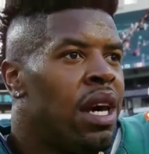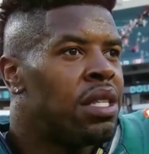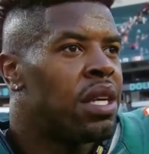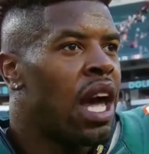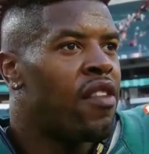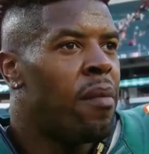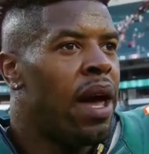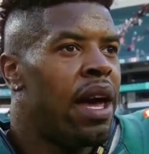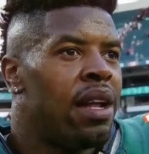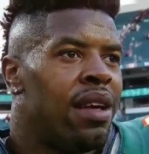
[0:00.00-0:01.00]
and I shaved a
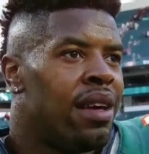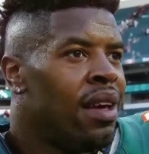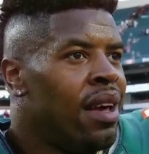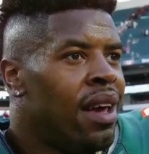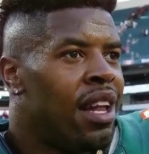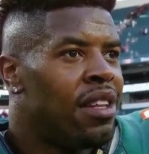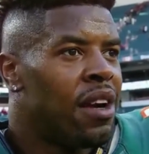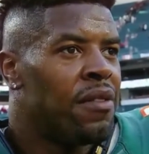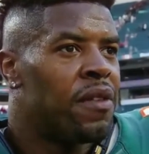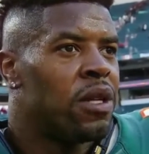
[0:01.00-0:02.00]
mannequin, and I
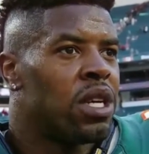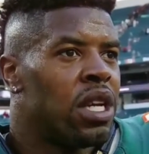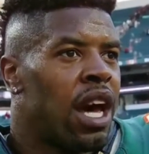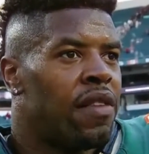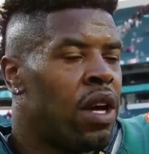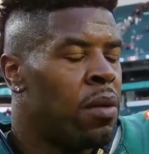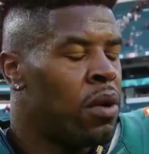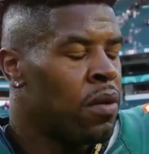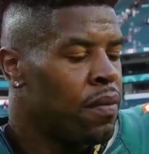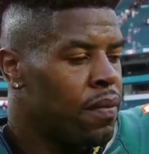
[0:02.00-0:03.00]
never will love no
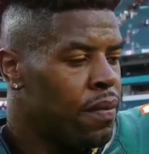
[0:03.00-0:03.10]
more.